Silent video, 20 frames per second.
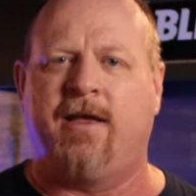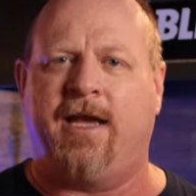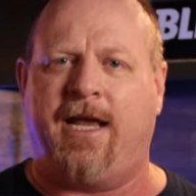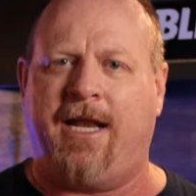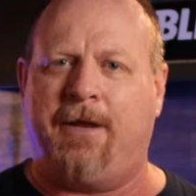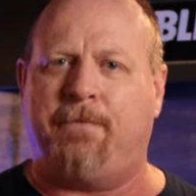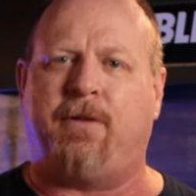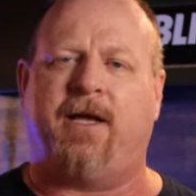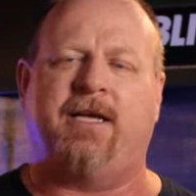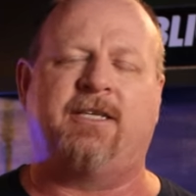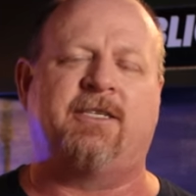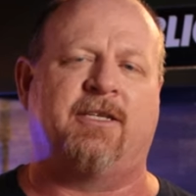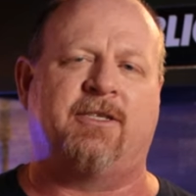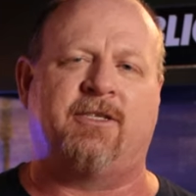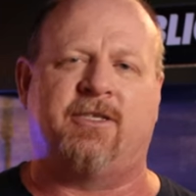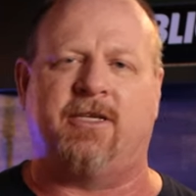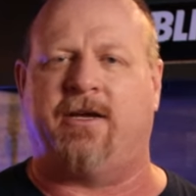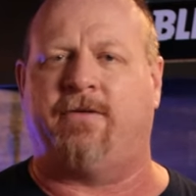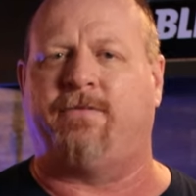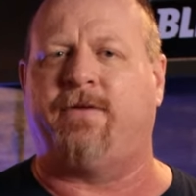any place
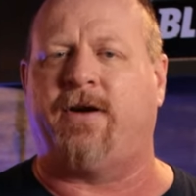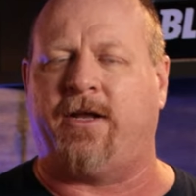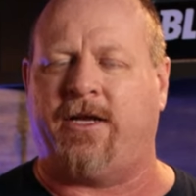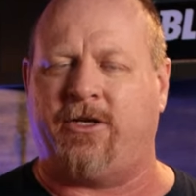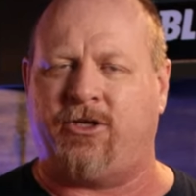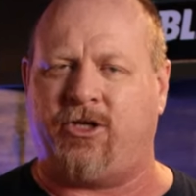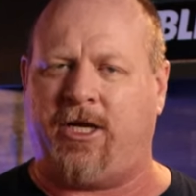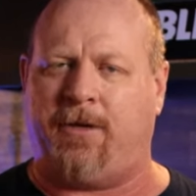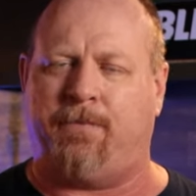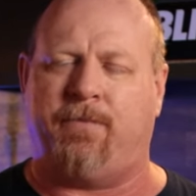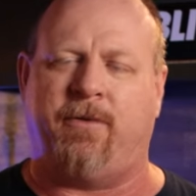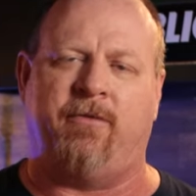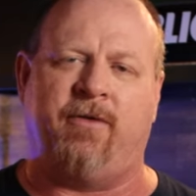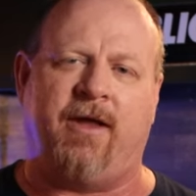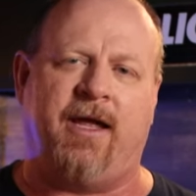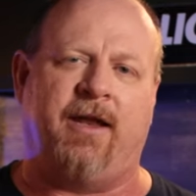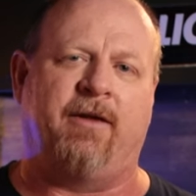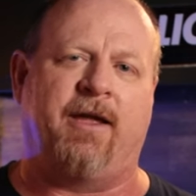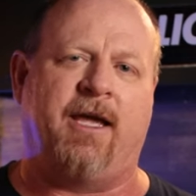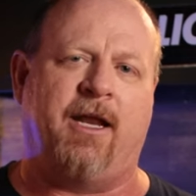that's uh, fairly cheap and,
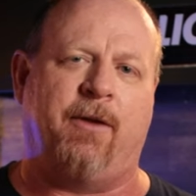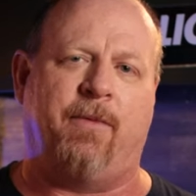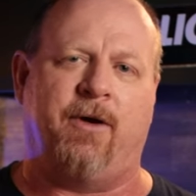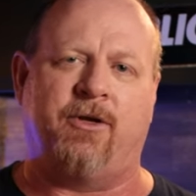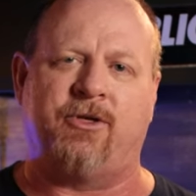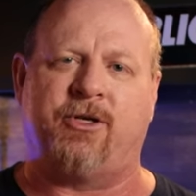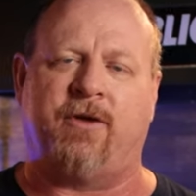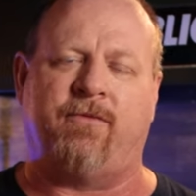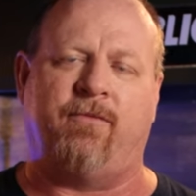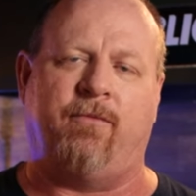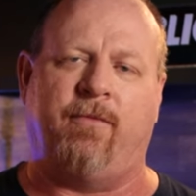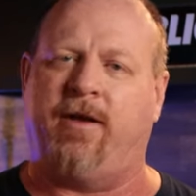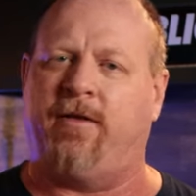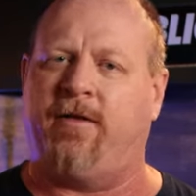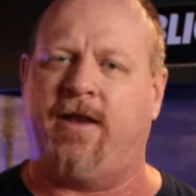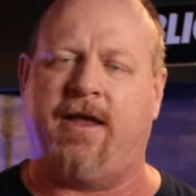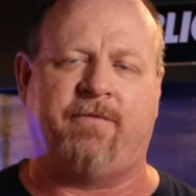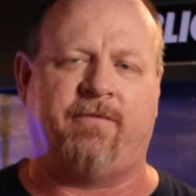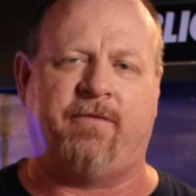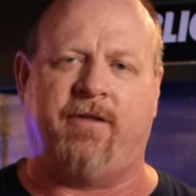and get a bunch of them
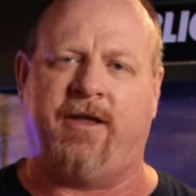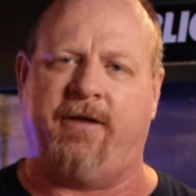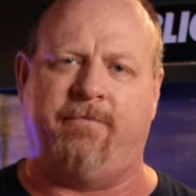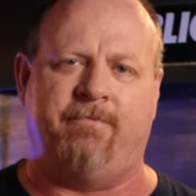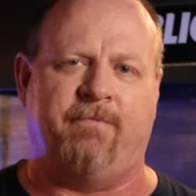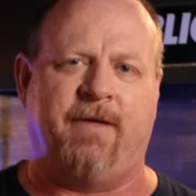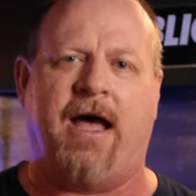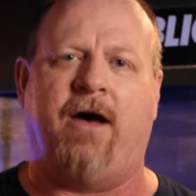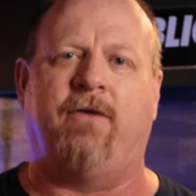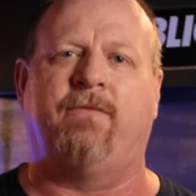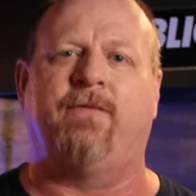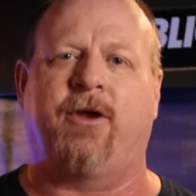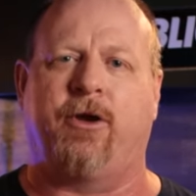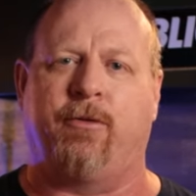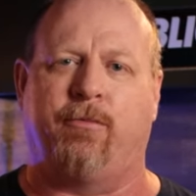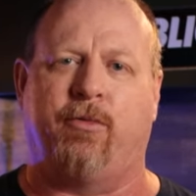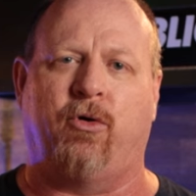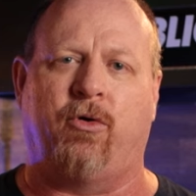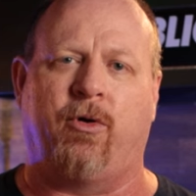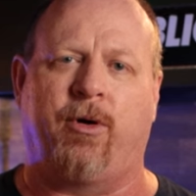and definitely outfit
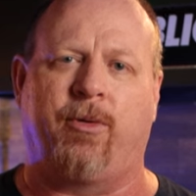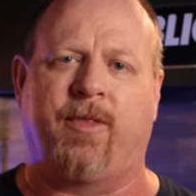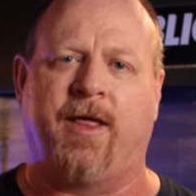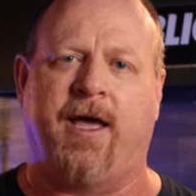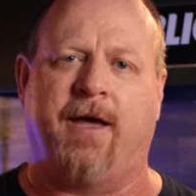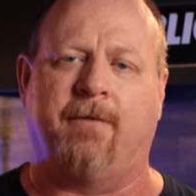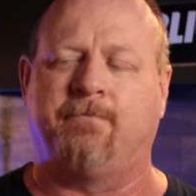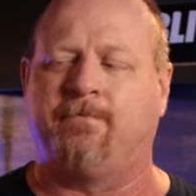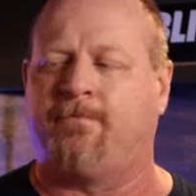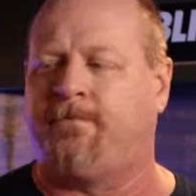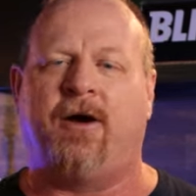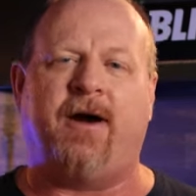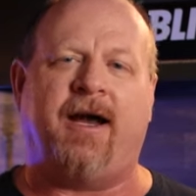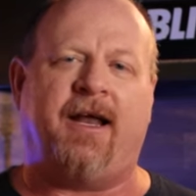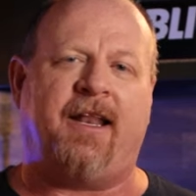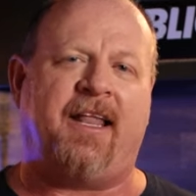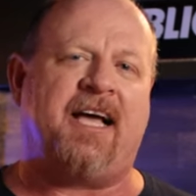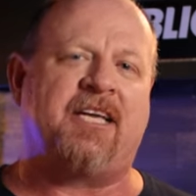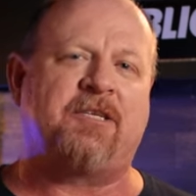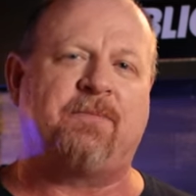your brewery with that all
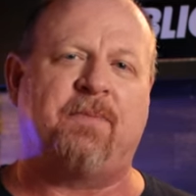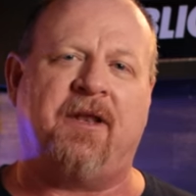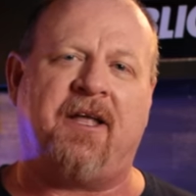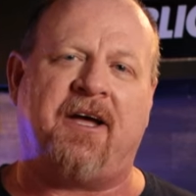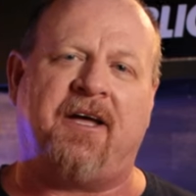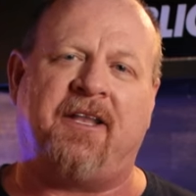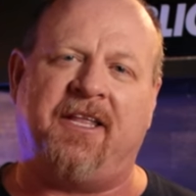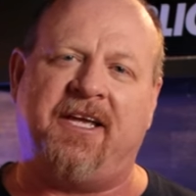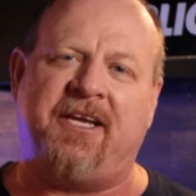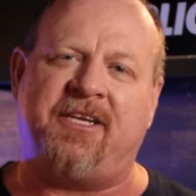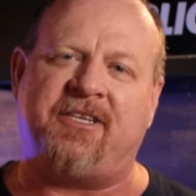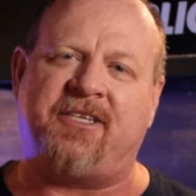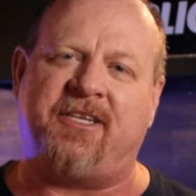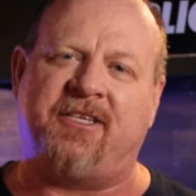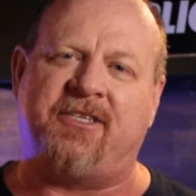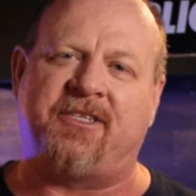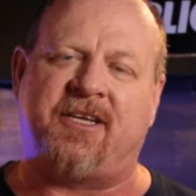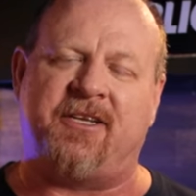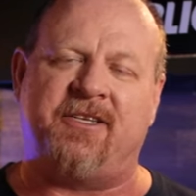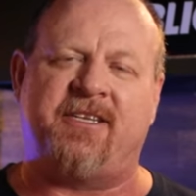right last but not least
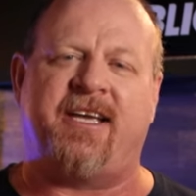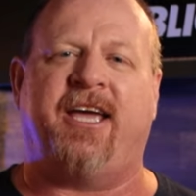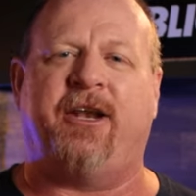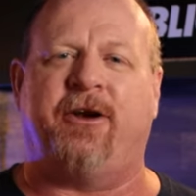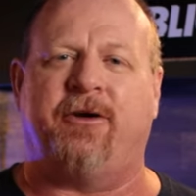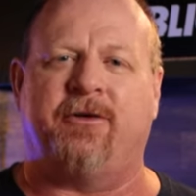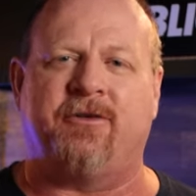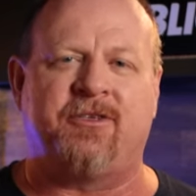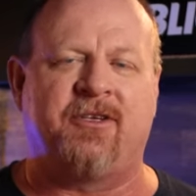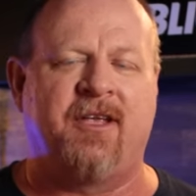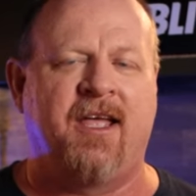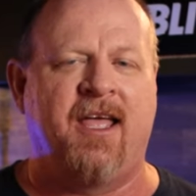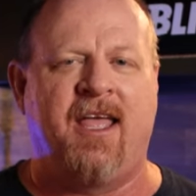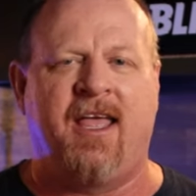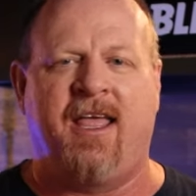is containers